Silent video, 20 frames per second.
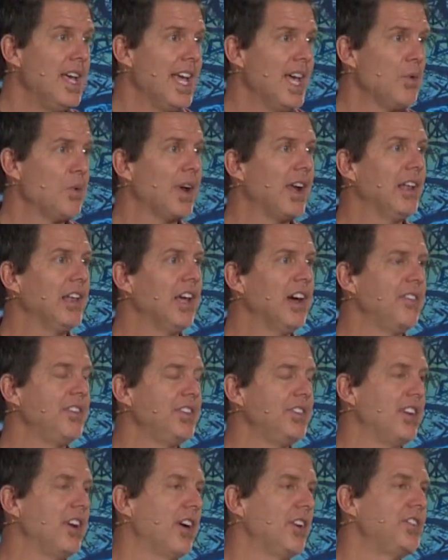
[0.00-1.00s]
And what I love
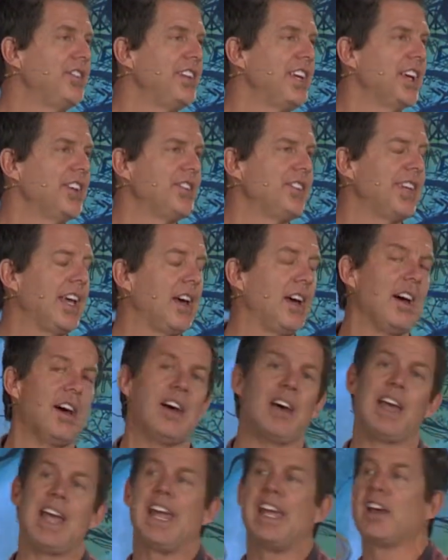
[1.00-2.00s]
is in our C S
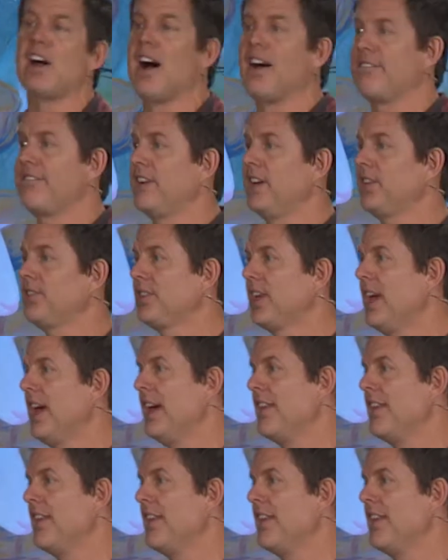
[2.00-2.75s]
A office,